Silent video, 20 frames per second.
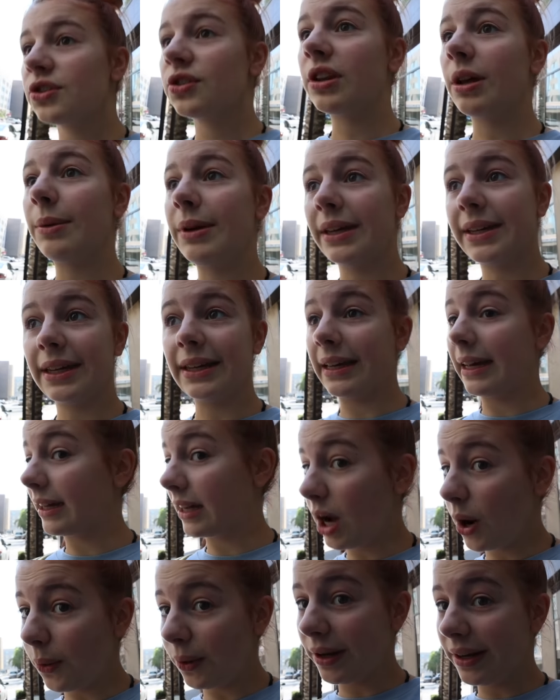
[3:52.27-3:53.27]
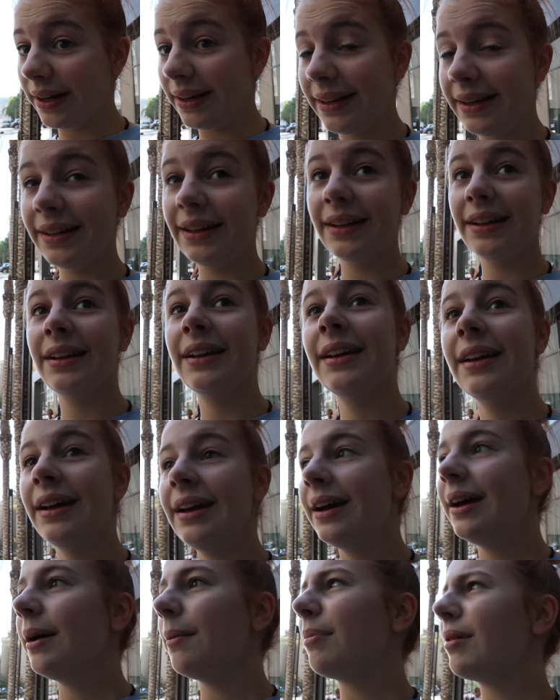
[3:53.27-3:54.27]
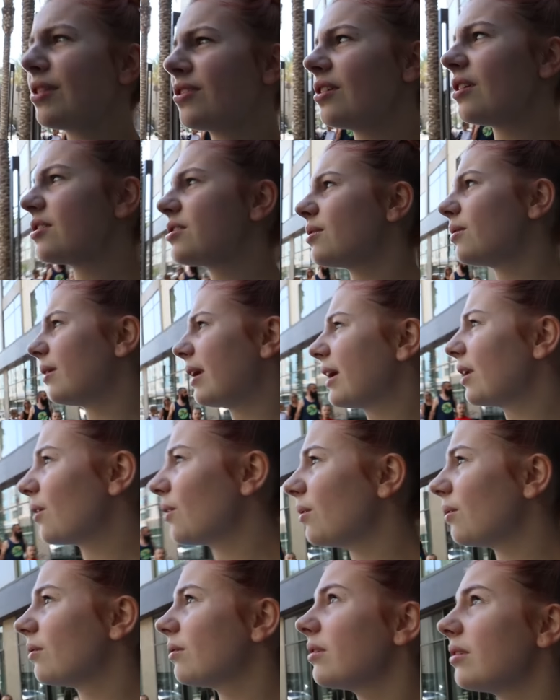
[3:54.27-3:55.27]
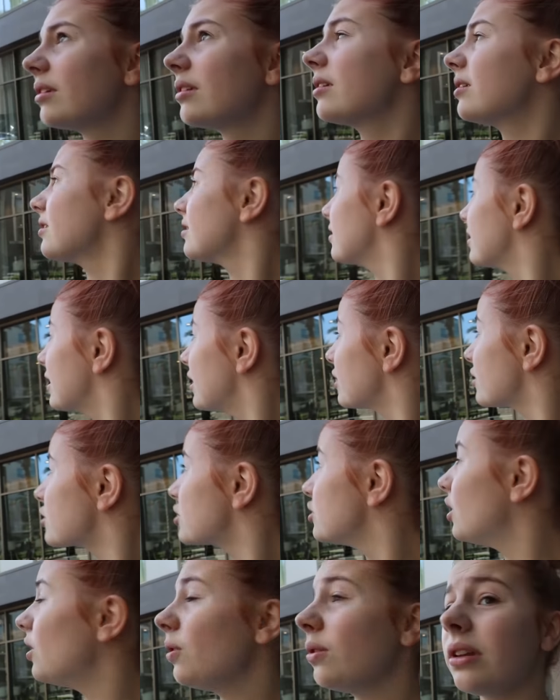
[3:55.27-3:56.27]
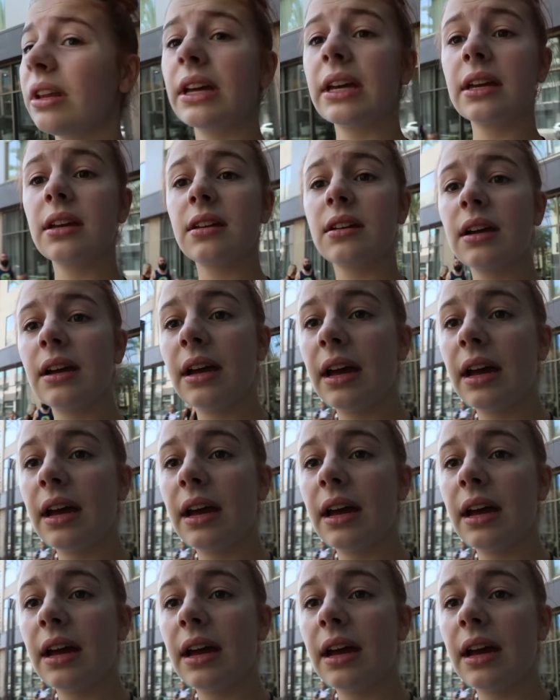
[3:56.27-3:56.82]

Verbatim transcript: so that we can get going. But it's also, there's no like